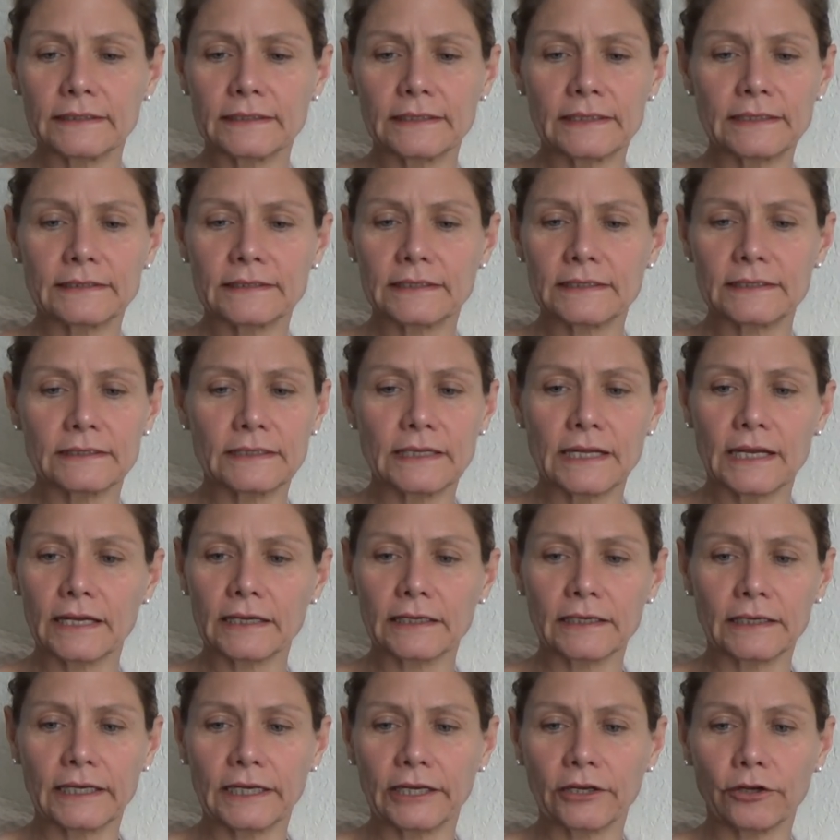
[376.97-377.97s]
this is
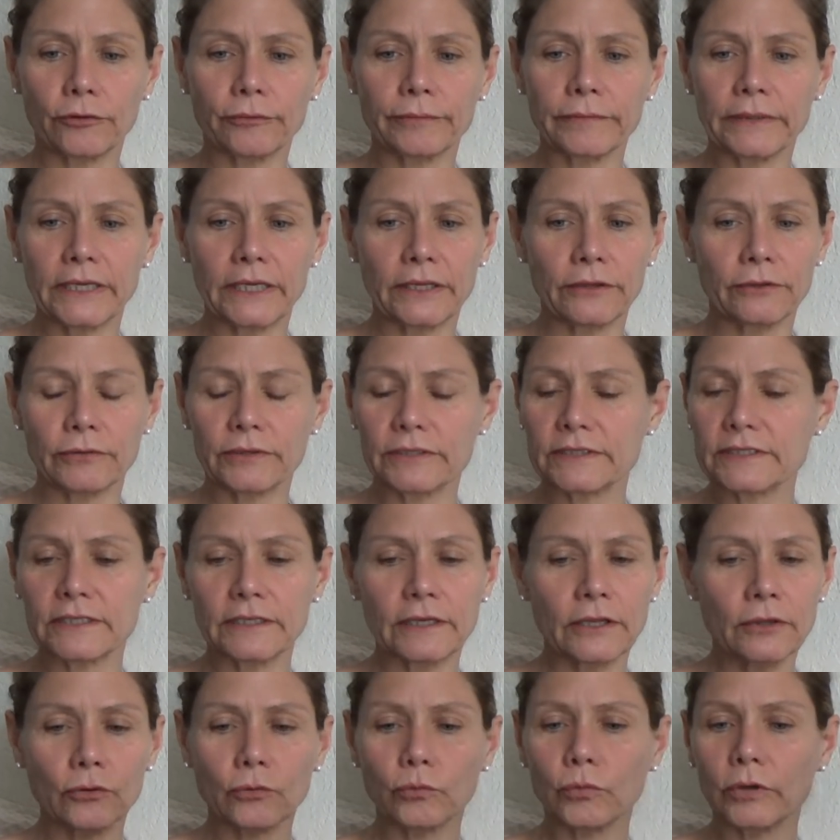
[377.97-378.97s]
not going to help me either. It's
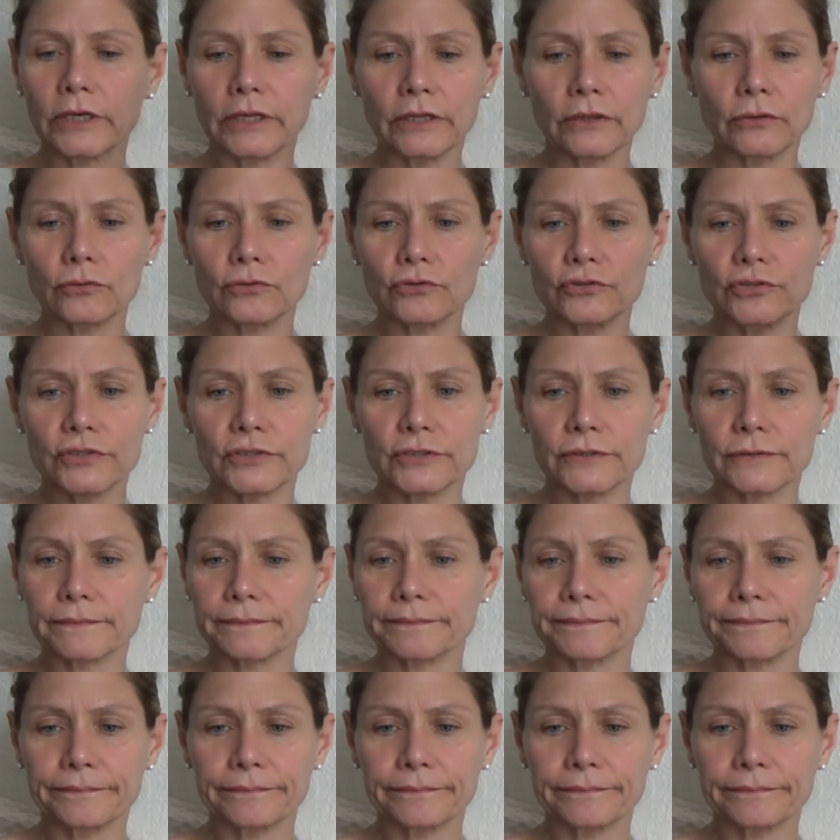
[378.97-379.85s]
another one of those,